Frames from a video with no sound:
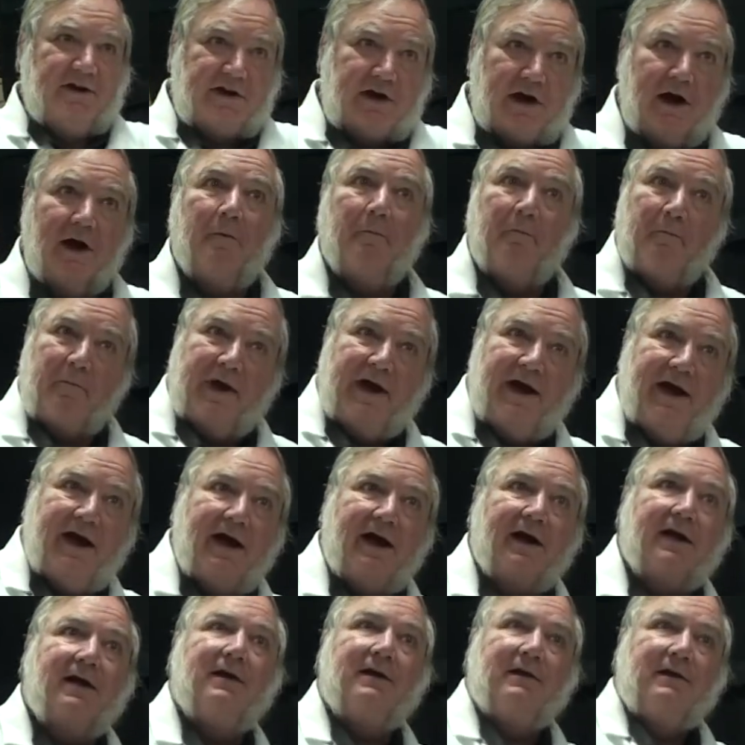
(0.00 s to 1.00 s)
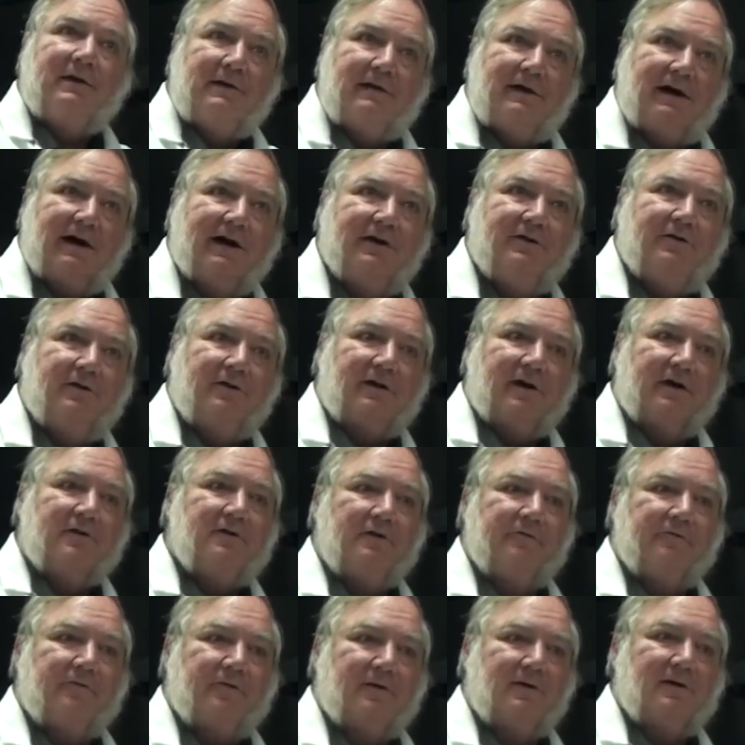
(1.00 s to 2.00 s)
Cut back on your other
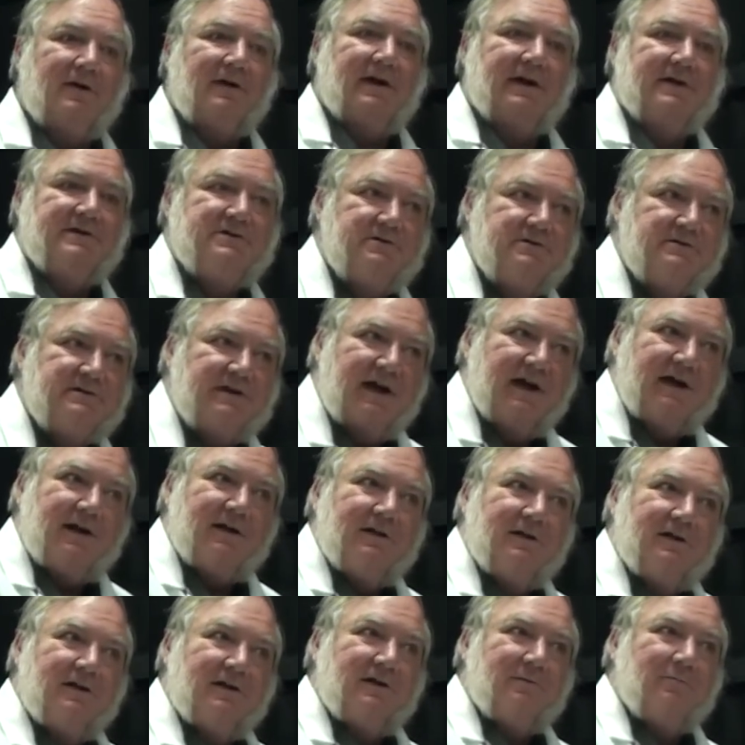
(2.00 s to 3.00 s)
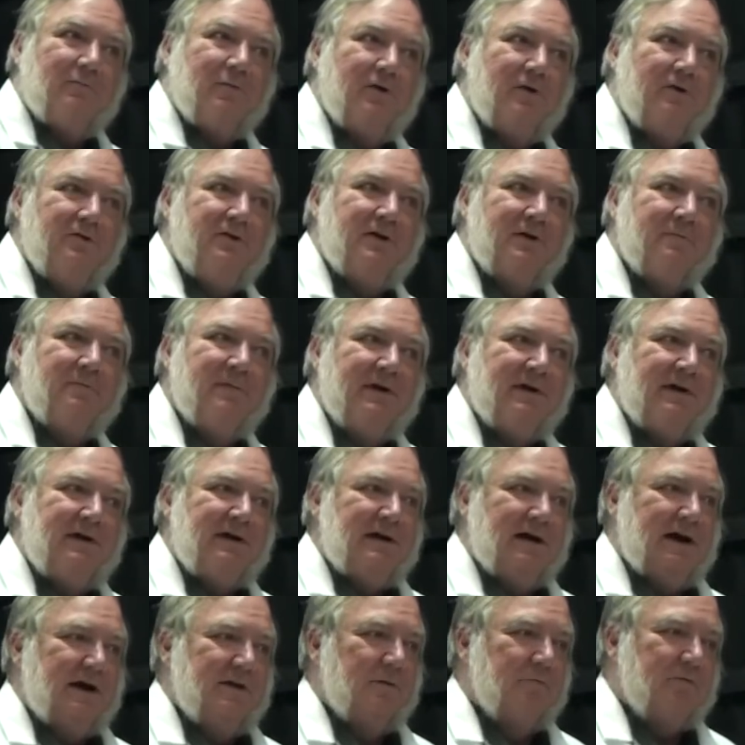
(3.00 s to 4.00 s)
fertilizers, add a little ammonium,
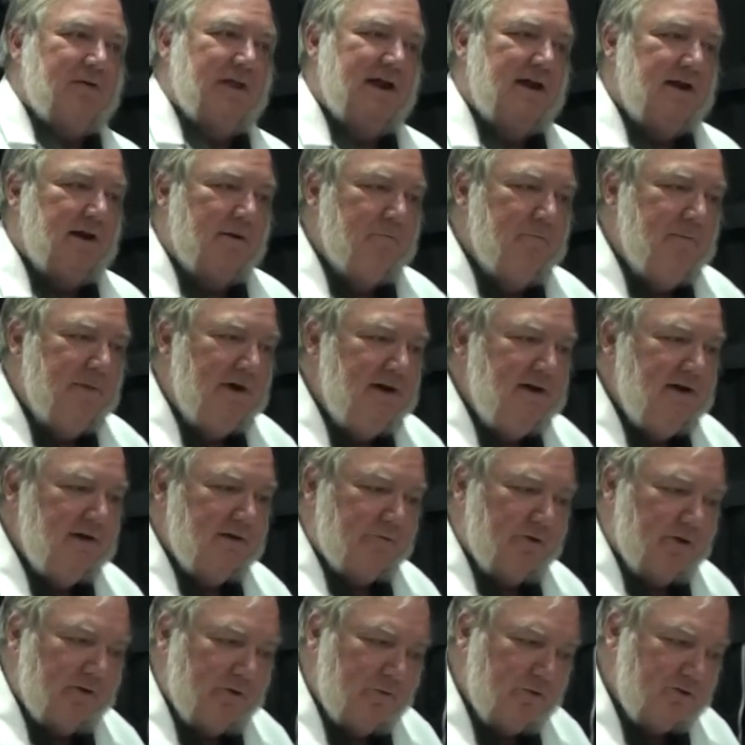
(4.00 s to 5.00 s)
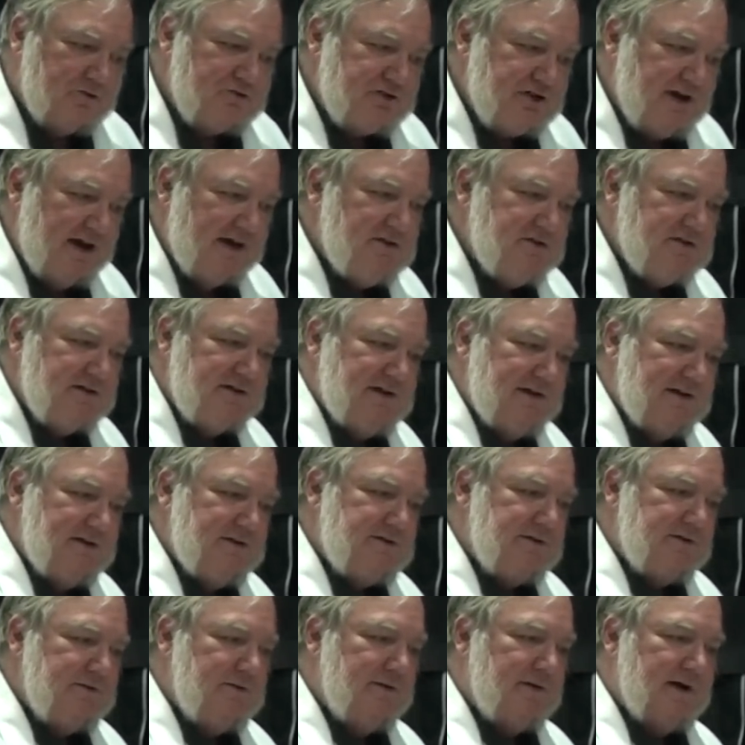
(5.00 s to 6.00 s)
and the plant immediately will change it
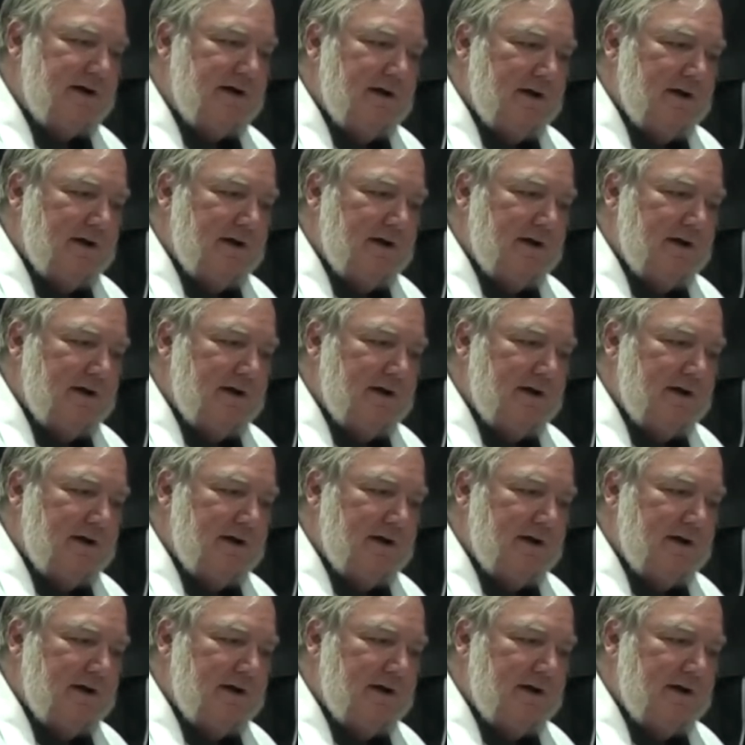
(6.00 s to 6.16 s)
into